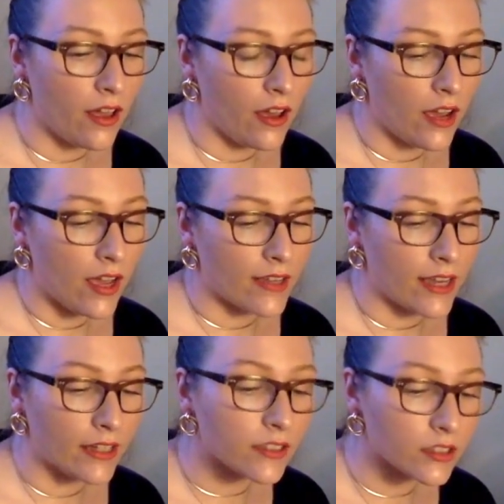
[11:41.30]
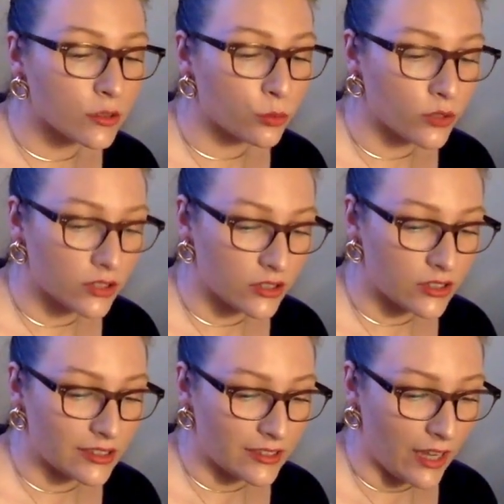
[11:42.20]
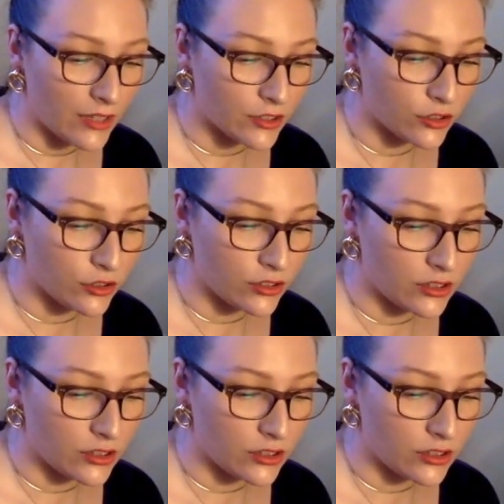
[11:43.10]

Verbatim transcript: uh, Canada's Worst Disaster,